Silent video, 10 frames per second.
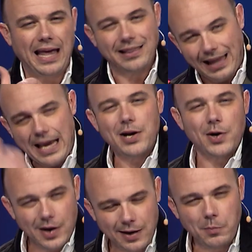and
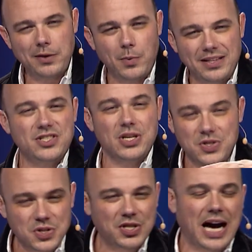later when
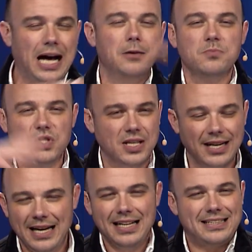Jesus comes and